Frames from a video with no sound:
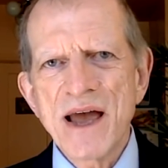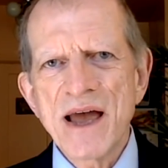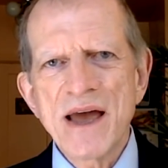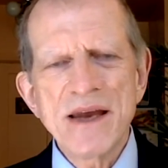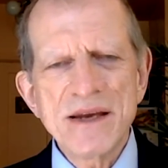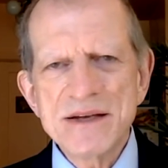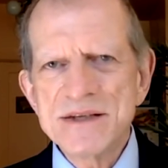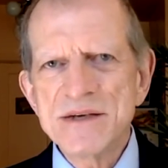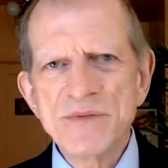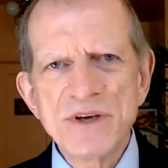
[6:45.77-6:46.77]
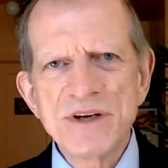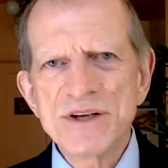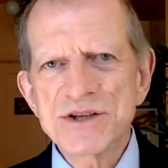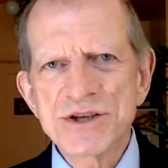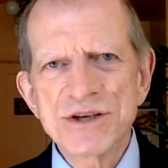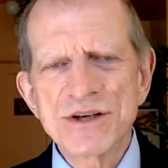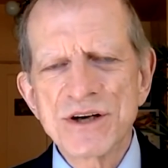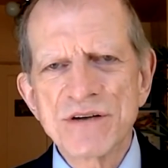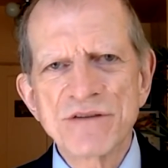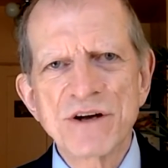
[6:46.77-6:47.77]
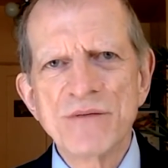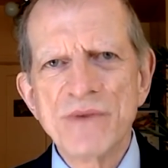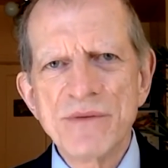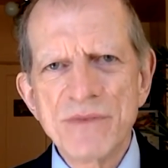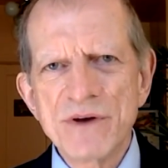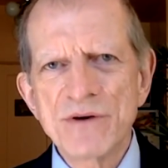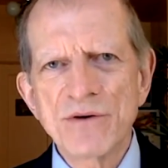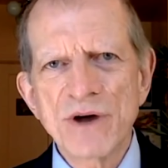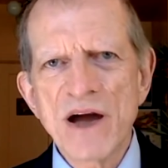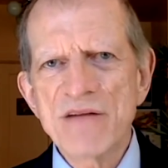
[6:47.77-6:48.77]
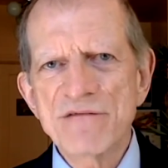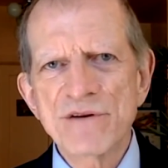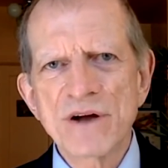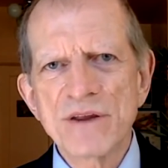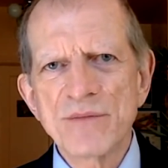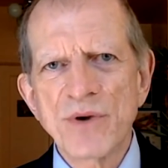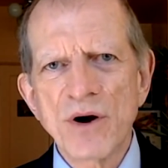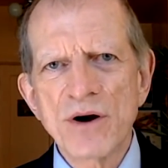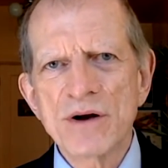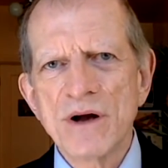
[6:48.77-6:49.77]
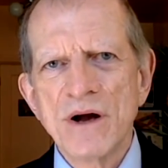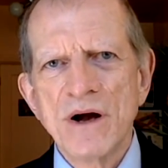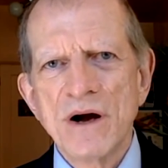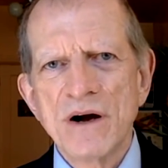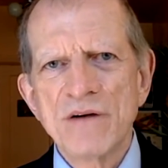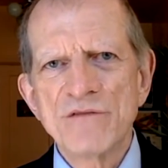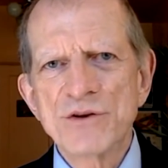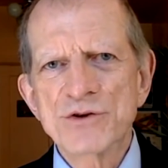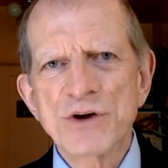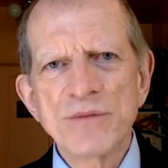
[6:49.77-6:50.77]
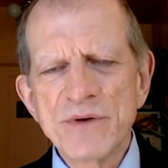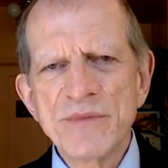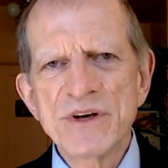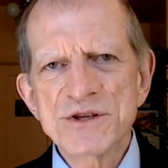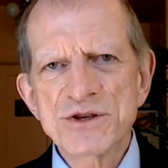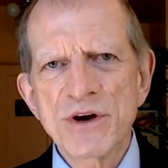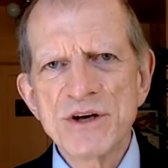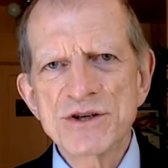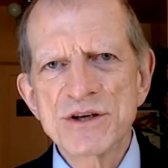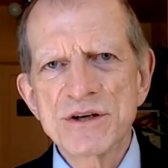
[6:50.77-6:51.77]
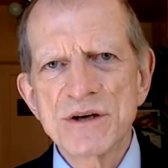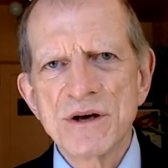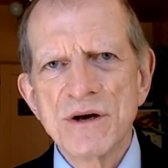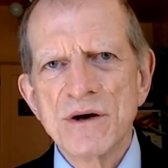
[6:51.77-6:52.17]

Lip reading: any diminution of commitment or effort on the part of the Trump administration